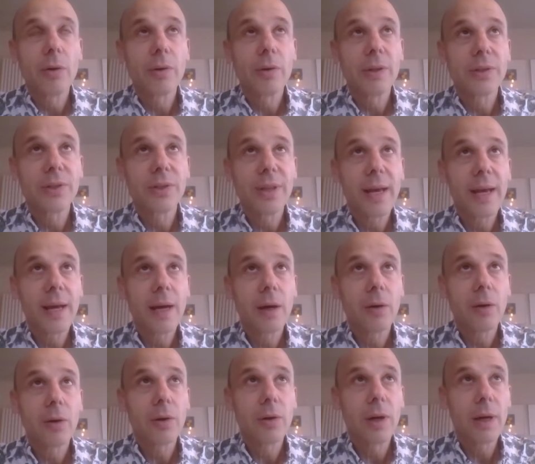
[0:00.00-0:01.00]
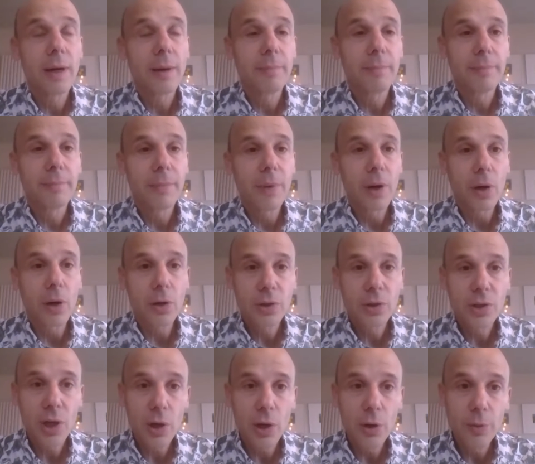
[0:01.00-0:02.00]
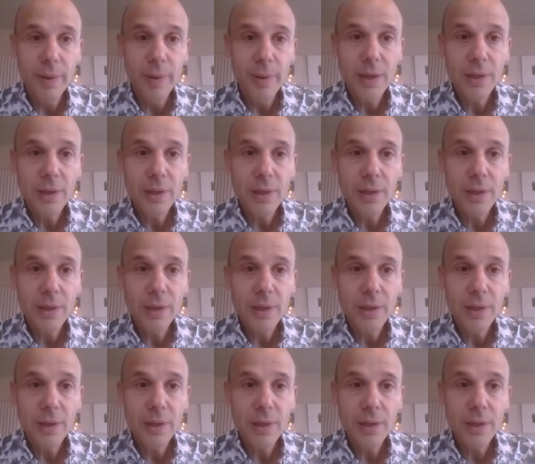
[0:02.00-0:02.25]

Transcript: It's now October,